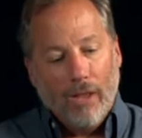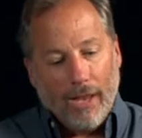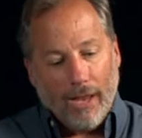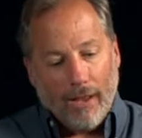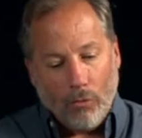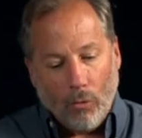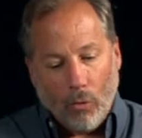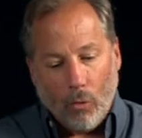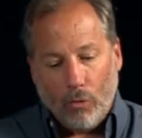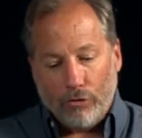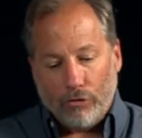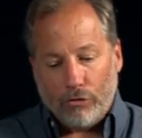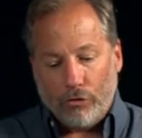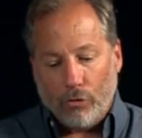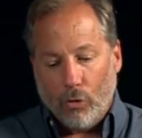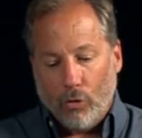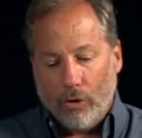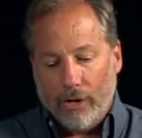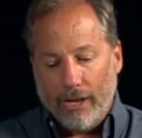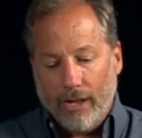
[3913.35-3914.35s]
in the whole
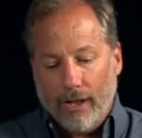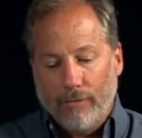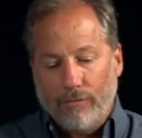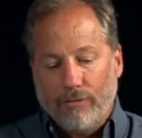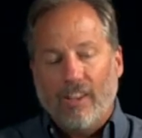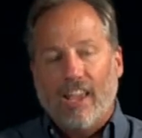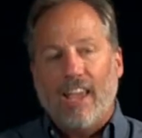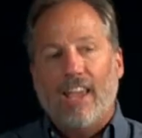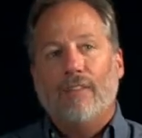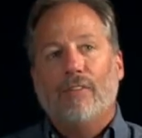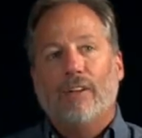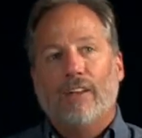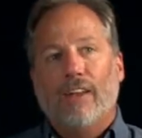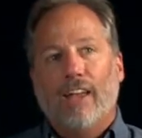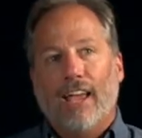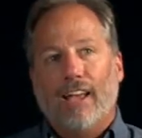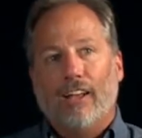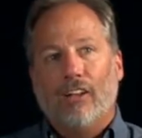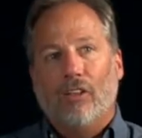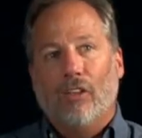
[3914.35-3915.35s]
story of David
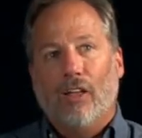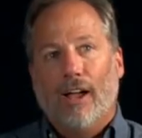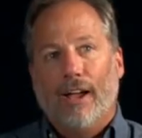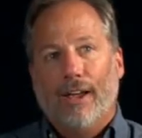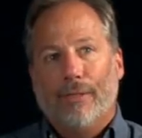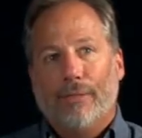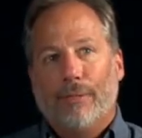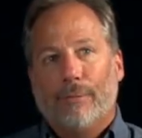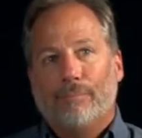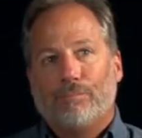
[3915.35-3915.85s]
and Goliath.